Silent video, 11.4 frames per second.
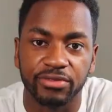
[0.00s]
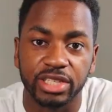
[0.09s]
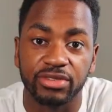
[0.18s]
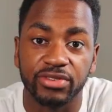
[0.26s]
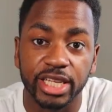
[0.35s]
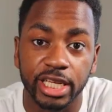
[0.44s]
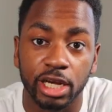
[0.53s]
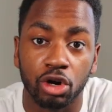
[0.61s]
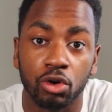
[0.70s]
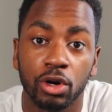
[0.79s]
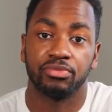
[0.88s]
of this
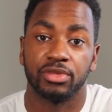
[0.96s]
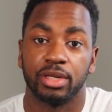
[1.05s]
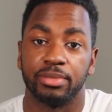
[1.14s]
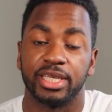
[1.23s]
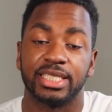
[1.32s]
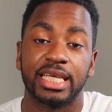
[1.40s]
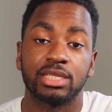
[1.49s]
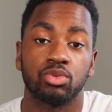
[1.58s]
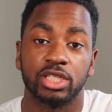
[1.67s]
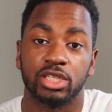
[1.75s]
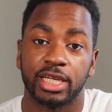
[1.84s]
video, because that's
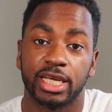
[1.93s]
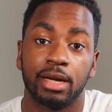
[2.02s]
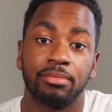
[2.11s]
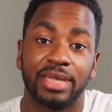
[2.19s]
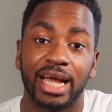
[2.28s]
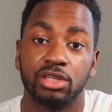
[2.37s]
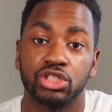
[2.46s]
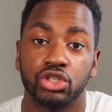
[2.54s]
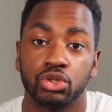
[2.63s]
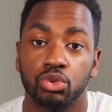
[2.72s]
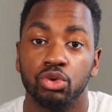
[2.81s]
what it's gonna come down
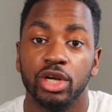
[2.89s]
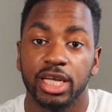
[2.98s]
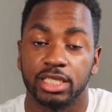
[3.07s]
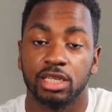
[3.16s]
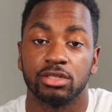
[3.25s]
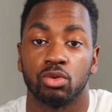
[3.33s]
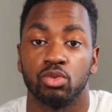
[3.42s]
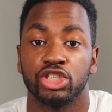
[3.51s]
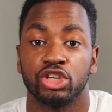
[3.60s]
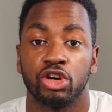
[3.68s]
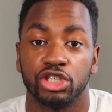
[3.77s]
to in terms of
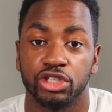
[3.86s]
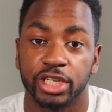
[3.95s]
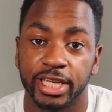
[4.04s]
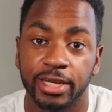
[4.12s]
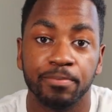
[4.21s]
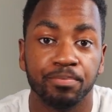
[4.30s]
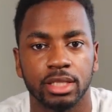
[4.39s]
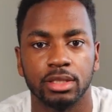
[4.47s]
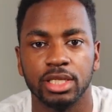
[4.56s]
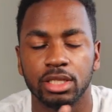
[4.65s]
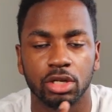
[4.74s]
which card you're gonna get.
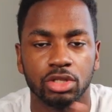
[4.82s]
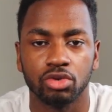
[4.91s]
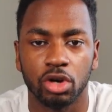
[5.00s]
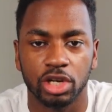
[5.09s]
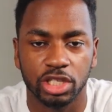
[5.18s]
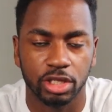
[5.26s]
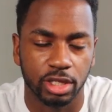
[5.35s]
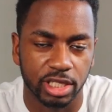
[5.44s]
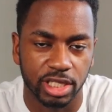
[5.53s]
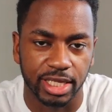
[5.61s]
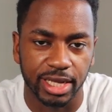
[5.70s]
These aren't two cards you're
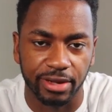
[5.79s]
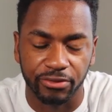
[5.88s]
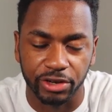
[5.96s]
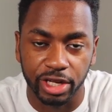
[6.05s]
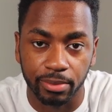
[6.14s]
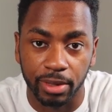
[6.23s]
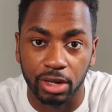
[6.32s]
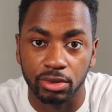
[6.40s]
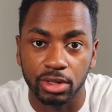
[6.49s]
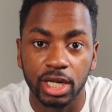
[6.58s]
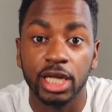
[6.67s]
gonna just get and forget
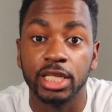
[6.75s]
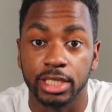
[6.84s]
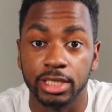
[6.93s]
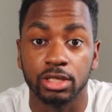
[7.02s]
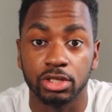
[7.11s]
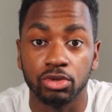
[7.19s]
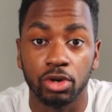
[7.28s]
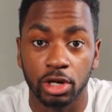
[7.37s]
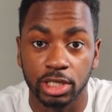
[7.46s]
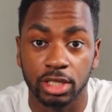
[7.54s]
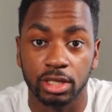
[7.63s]
about. These are two
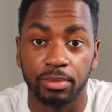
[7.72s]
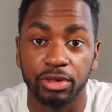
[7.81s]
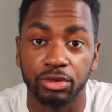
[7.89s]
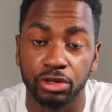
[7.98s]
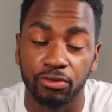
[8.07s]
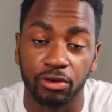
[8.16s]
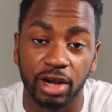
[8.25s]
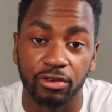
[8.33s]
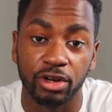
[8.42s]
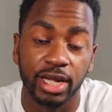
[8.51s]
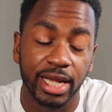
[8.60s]
cards that are gonna be with you
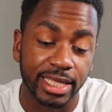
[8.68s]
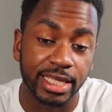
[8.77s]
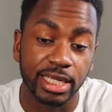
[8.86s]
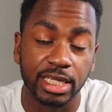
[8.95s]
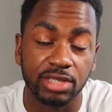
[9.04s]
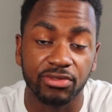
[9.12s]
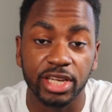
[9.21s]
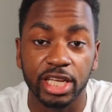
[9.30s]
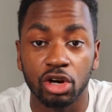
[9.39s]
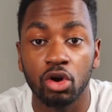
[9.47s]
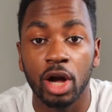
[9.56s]
forever. At the end of this
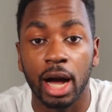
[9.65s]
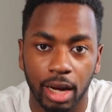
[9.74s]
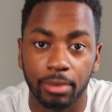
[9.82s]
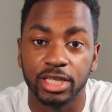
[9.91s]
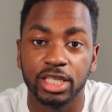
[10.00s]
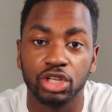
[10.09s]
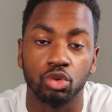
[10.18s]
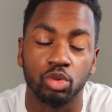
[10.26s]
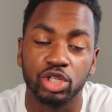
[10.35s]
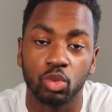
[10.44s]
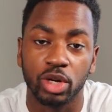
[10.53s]
video, I'm gonna tell you
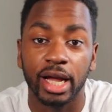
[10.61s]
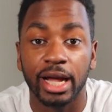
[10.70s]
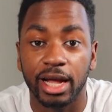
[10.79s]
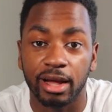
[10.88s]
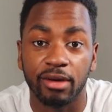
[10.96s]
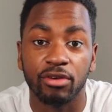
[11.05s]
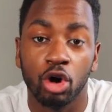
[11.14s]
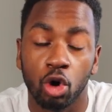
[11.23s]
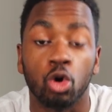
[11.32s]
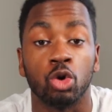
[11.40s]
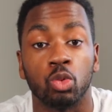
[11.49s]
which one I have,
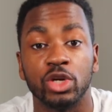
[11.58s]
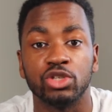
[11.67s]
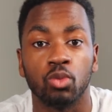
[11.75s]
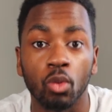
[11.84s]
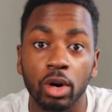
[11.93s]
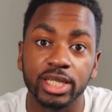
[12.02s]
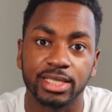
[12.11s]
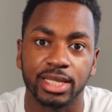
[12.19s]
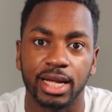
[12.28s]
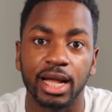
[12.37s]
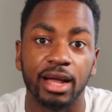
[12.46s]
or which
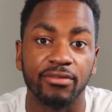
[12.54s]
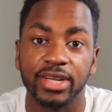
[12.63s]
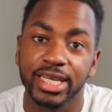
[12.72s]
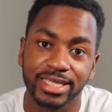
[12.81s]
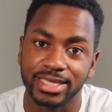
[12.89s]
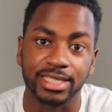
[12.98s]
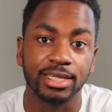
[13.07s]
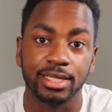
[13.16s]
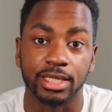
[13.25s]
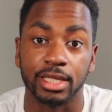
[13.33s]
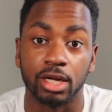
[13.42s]
ones I have. See,
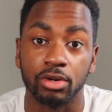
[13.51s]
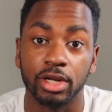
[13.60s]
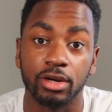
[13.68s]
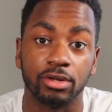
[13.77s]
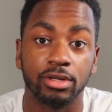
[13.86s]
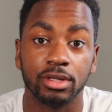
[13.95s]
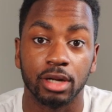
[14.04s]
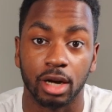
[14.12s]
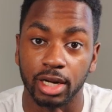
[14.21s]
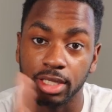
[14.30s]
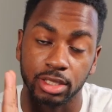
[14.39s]
you don't know.
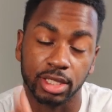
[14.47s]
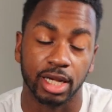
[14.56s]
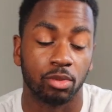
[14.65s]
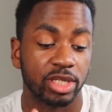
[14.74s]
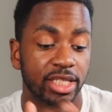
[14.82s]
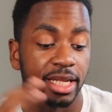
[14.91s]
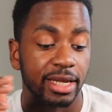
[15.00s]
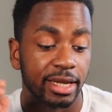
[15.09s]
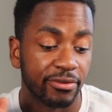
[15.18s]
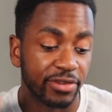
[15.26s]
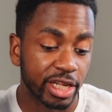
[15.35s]
All right, so you gotta wait to the end
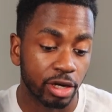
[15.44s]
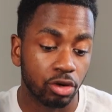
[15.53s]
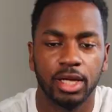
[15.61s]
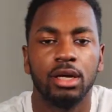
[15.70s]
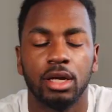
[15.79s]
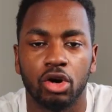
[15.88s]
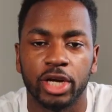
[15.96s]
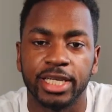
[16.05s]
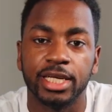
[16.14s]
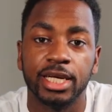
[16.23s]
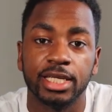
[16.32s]
of the video.
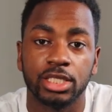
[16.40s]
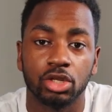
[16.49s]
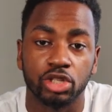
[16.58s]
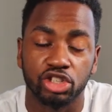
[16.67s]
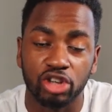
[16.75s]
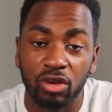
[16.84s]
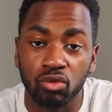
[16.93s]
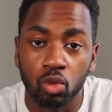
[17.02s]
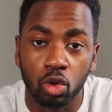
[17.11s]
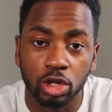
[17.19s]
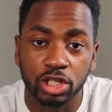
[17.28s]
Okay, so the Travel
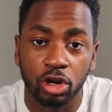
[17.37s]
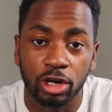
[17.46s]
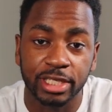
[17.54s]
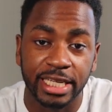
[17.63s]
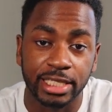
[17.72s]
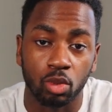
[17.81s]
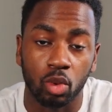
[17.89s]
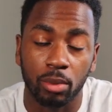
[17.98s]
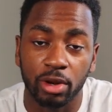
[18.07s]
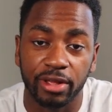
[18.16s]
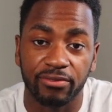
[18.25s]
Rewards card is a
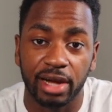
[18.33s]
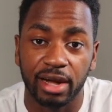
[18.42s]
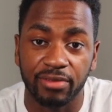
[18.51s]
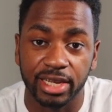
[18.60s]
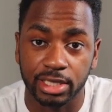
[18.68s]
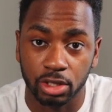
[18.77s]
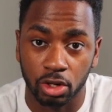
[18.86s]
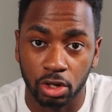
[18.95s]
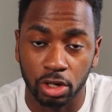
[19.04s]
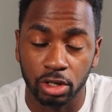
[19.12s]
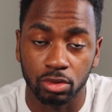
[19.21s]
1.5x
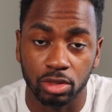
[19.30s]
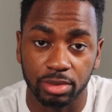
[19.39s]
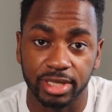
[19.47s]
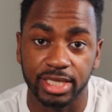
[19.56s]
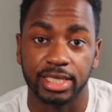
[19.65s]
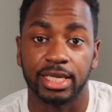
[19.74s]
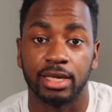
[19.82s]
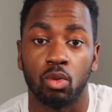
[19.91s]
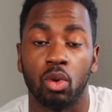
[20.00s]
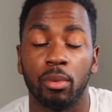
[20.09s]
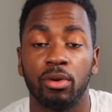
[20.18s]
card, which means it's
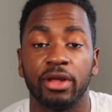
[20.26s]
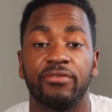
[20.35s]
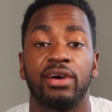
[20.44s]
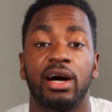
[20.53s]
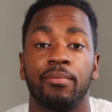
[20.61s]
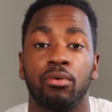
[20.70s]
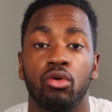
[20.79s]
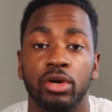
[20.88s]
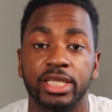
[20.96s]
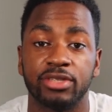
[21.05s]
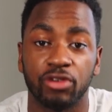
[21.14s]
getting 1.5
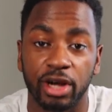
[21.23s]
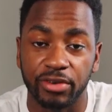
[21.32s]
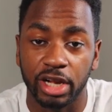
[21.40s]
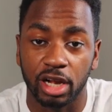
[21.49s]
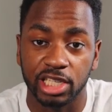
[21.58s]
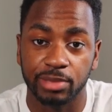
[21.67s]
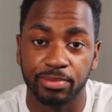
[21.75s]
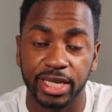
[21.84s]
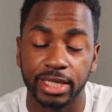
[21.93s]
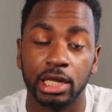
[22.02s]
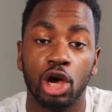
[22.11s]
points for every dollar
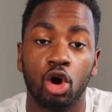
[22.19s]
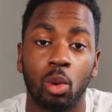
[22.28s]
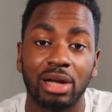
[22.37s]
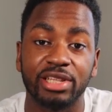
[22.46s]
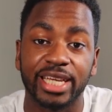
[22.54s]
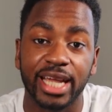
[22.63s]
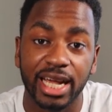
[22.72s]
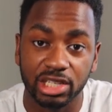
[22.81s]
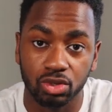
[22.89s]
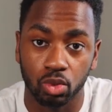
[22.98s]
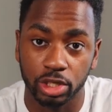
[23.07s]
spent, while the
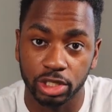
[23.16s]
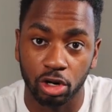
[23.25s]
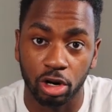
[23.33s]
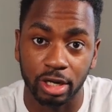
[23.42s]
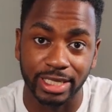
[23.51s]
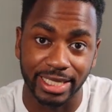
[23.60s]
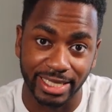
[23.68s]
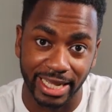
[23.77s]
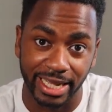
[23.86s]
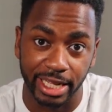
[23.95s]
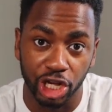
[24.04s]
Cash Rewards card is
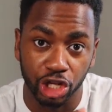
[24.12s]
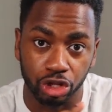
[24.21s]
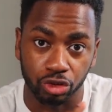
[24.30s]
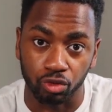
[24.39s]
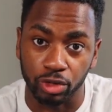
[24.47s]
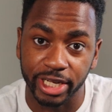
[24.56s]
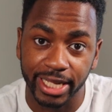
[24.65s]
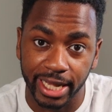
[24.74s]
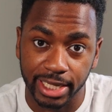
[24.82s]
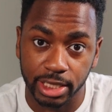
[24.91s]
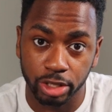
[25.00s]
a
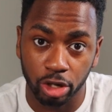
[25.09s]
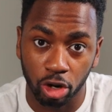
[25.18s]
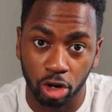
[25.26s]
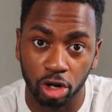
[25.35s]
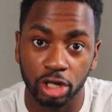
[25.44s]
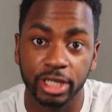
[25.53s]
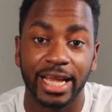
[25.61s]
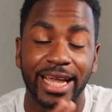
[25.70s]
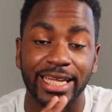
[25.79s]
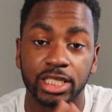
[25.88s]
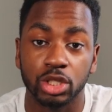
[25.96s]
3x card,
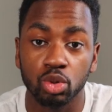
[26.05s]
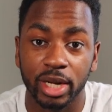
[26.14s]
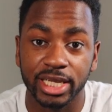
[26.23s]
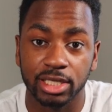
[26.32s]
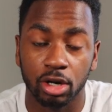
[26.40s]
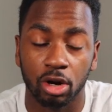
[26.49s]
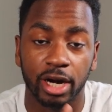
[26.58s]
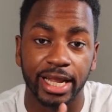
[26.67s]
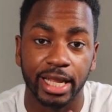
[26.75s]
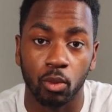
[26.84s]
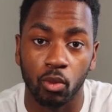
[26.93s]
a 2x card,
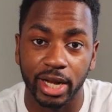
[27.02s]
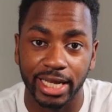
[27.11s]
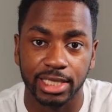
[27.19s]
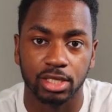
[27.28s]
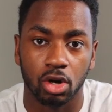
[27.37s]
and a 1x